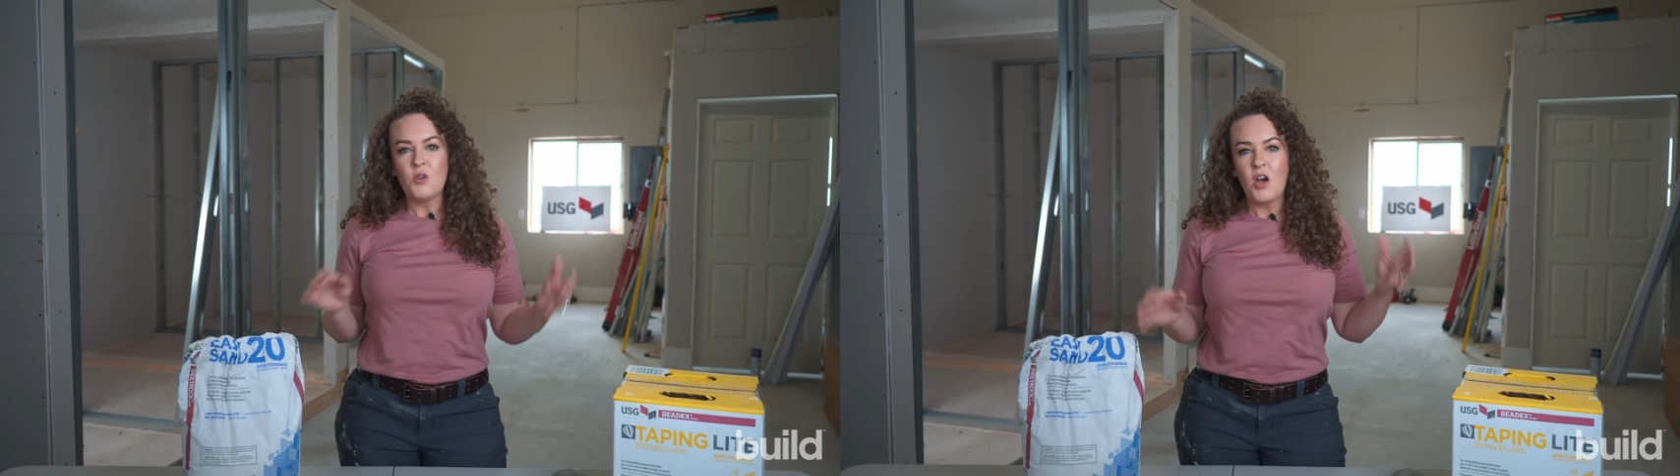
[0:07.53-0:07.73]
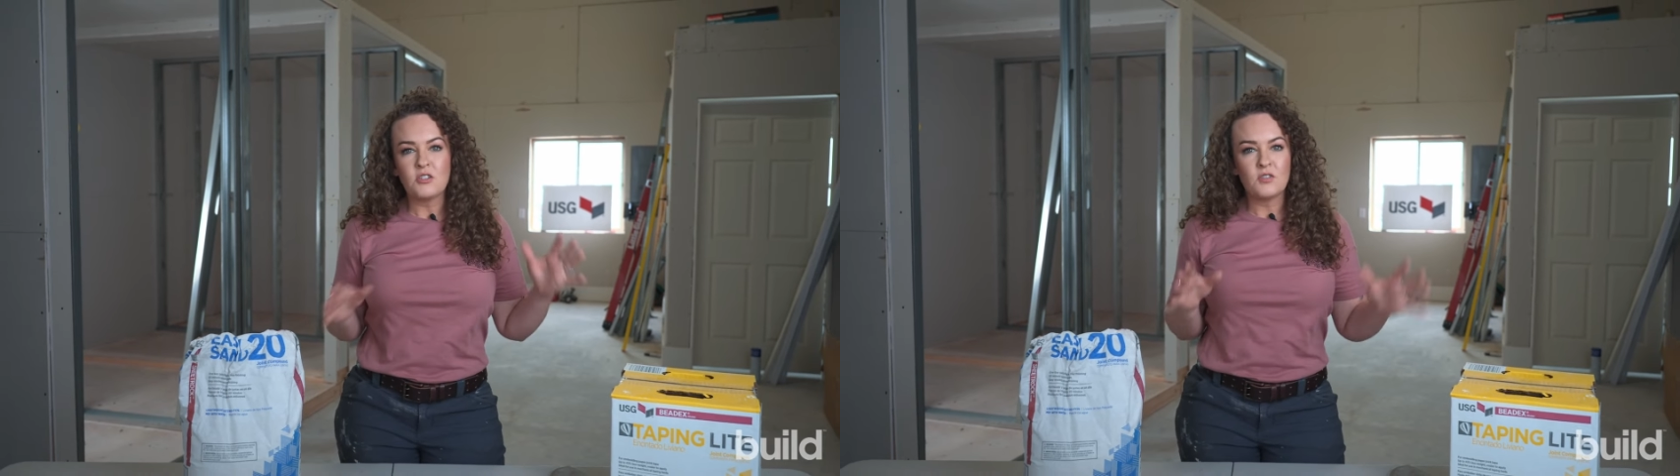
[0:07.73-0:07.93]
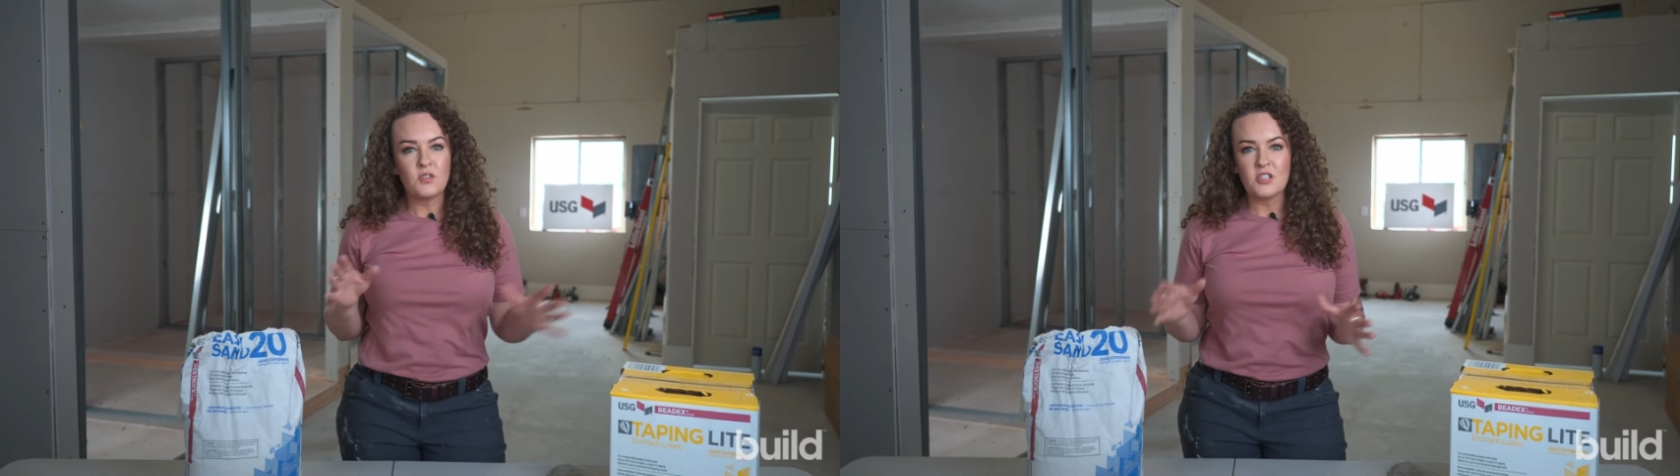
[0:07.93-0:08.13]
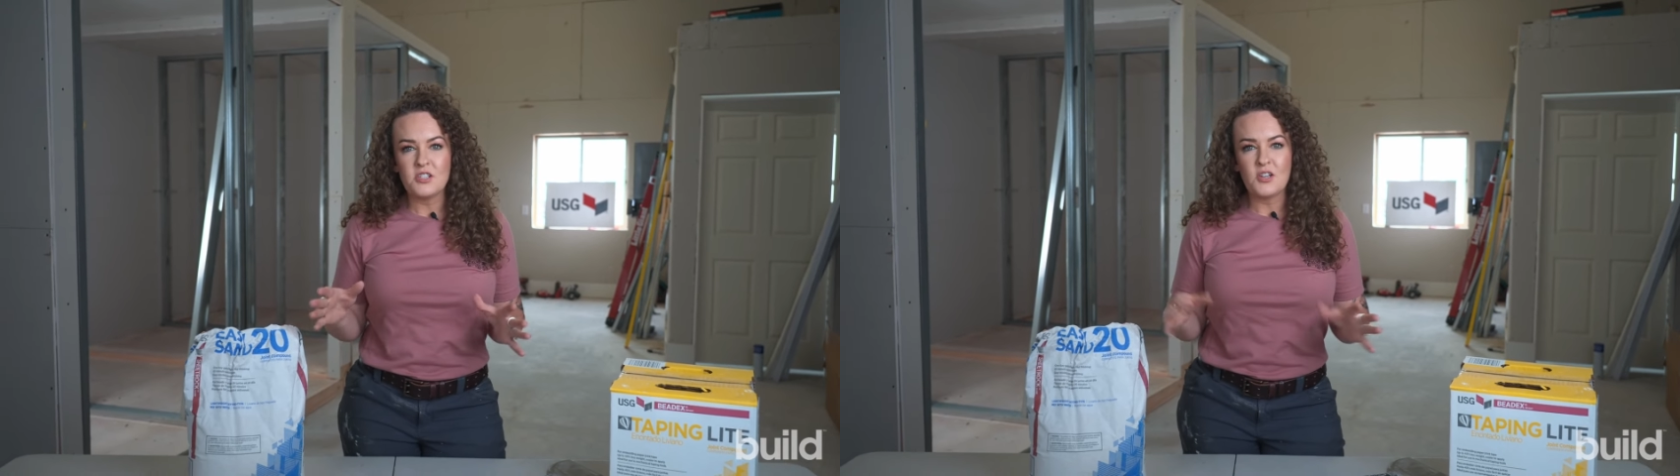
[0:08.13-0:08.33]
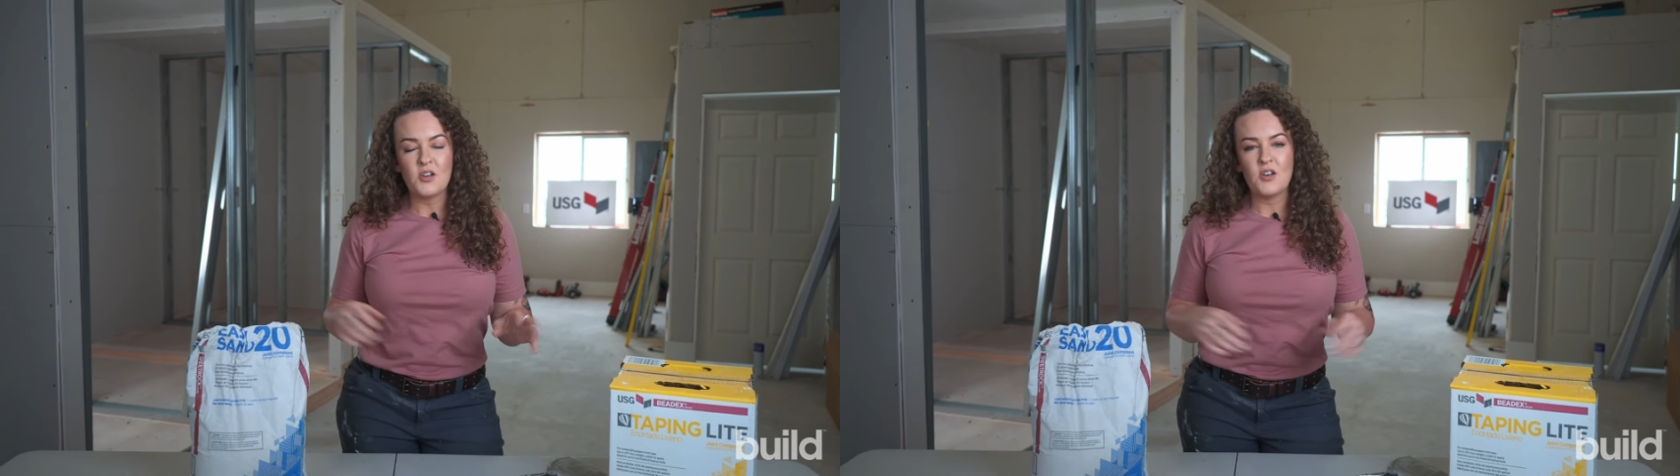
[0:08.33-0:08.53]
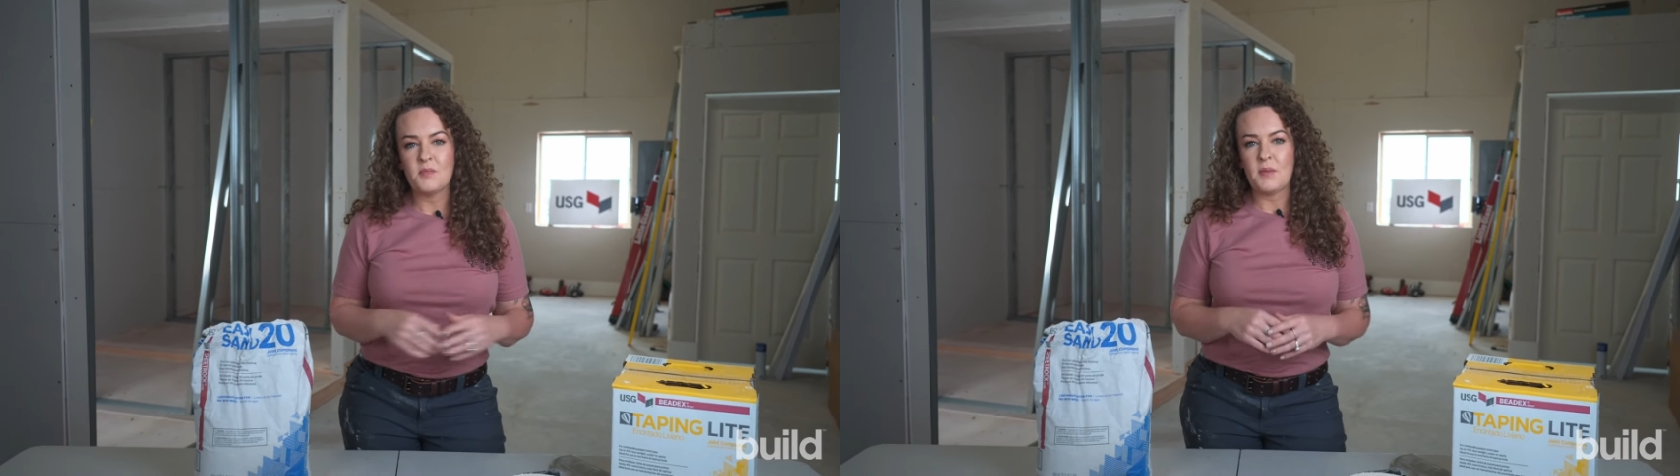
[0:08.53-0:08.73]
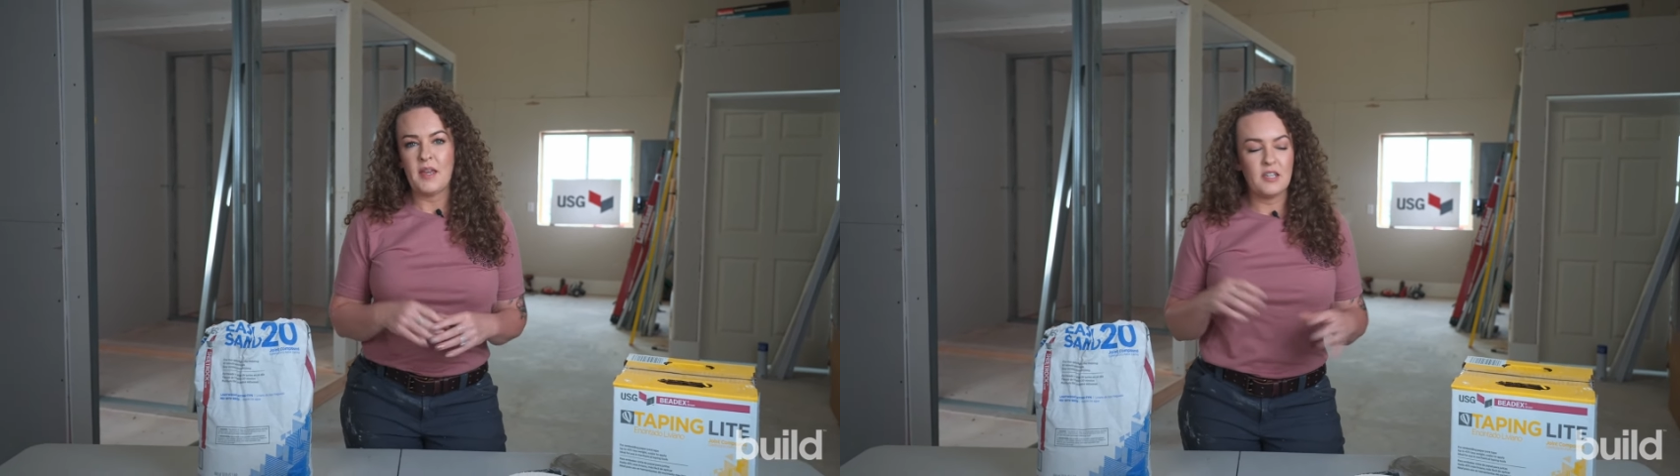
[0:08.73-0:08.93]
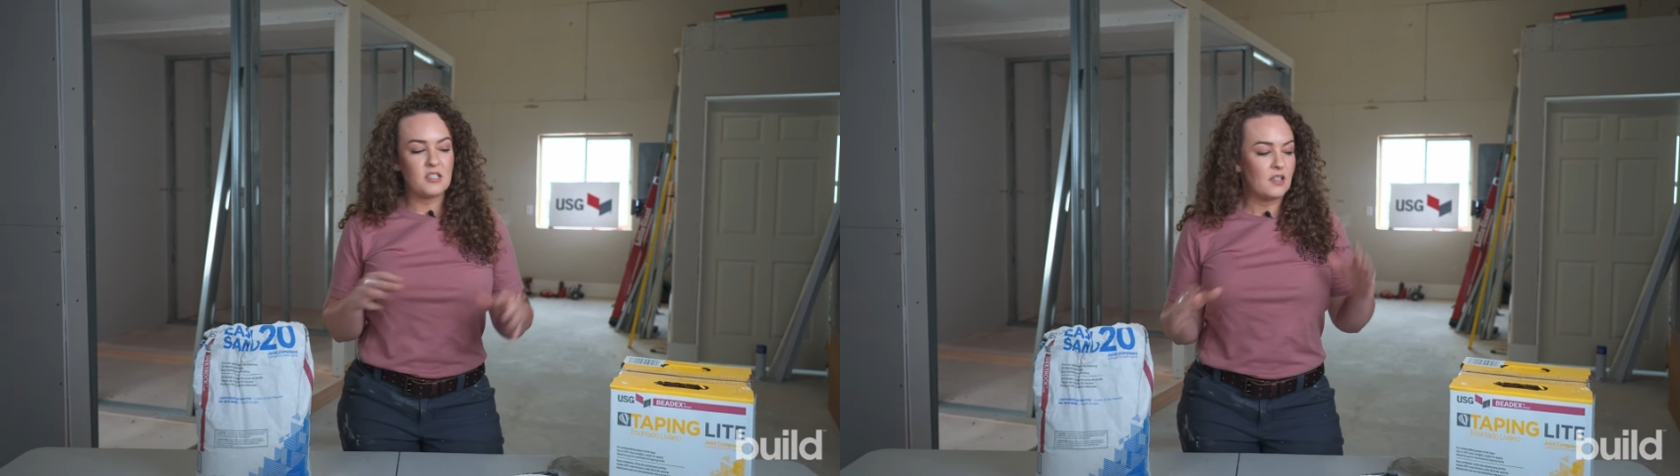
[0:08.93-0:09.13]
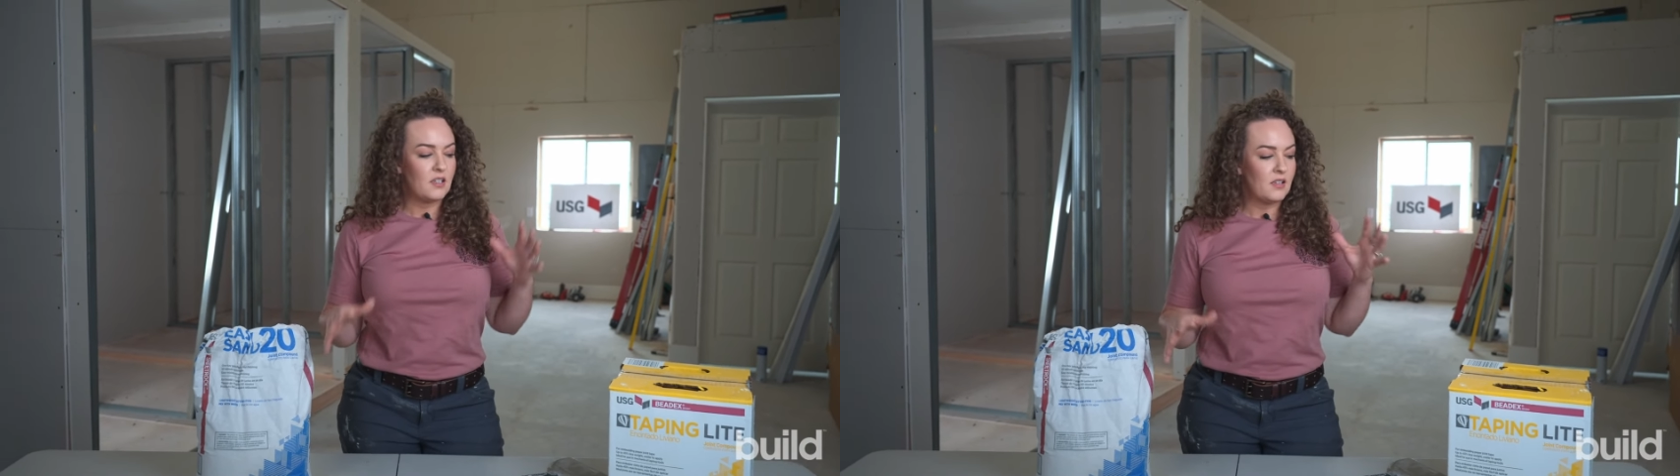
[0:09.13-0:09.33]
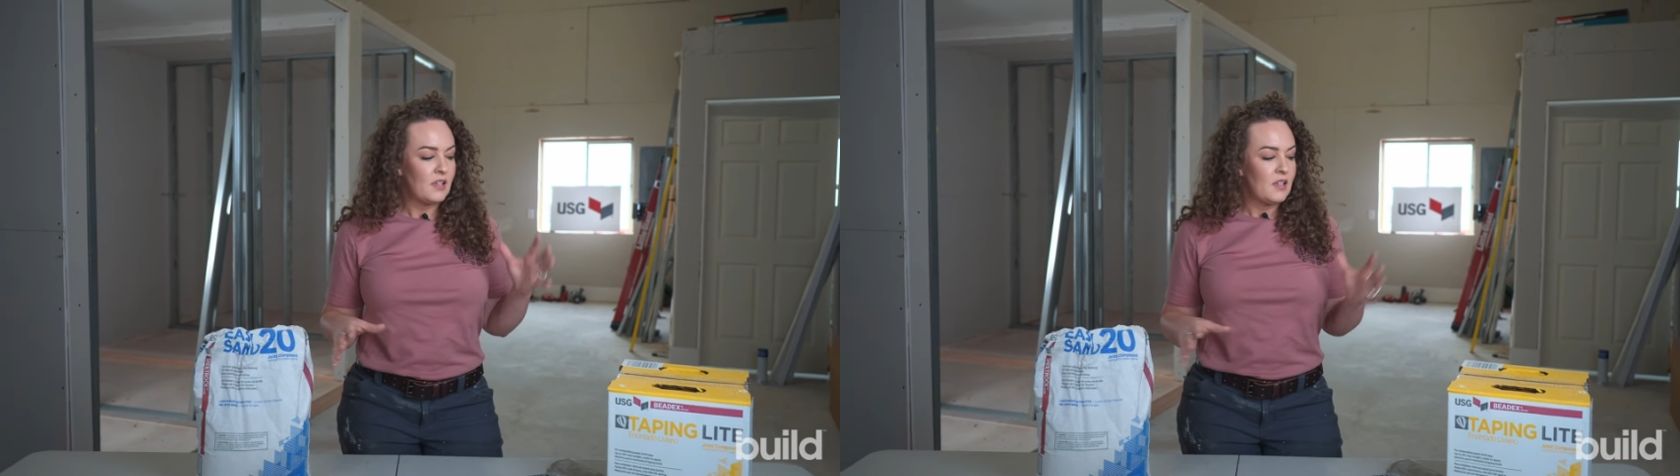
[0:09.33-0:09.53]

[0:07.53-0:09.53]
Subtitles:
controversial, might get you a